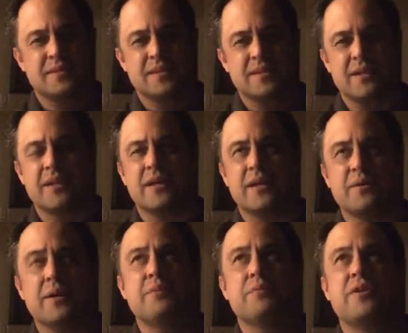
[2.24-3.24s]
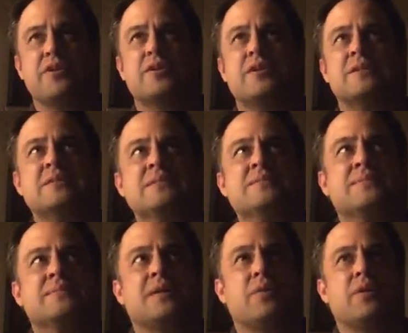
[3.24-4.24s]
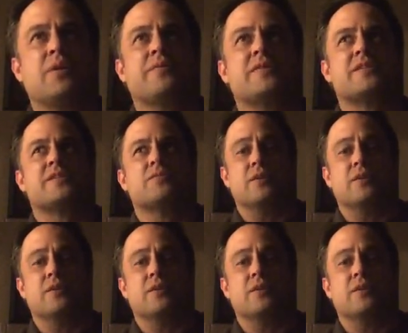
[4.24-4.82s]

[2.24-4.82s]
I wonder. I wonder if it's,